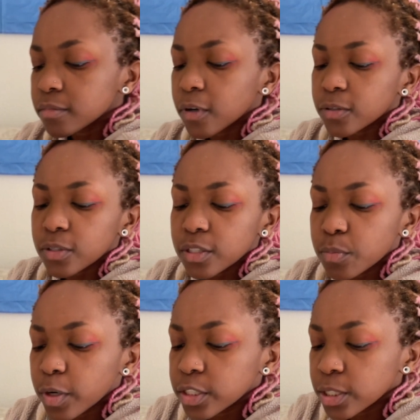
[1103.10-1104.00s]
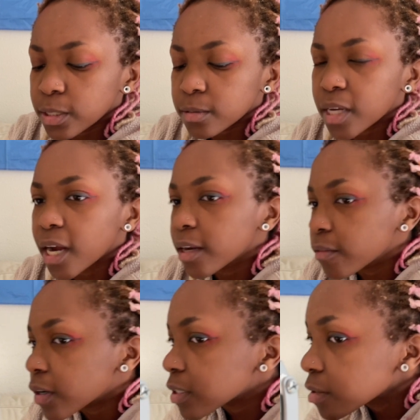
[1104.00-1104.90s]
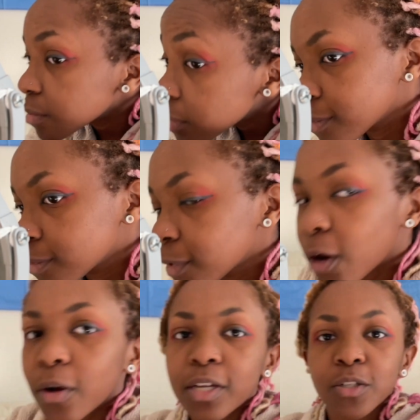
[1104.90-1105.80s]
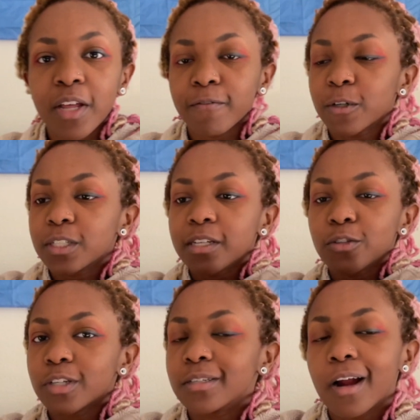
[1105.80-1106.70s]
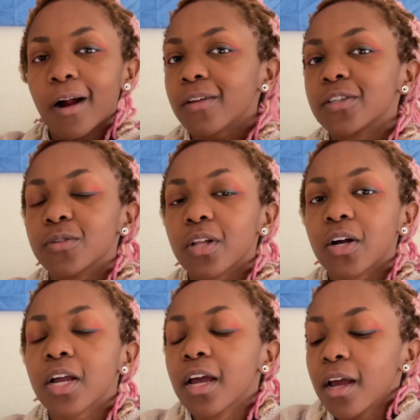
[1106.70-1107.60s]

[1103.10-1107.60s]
Also, this brush is kind of awesome. Okay, so that first eye took entirely too long.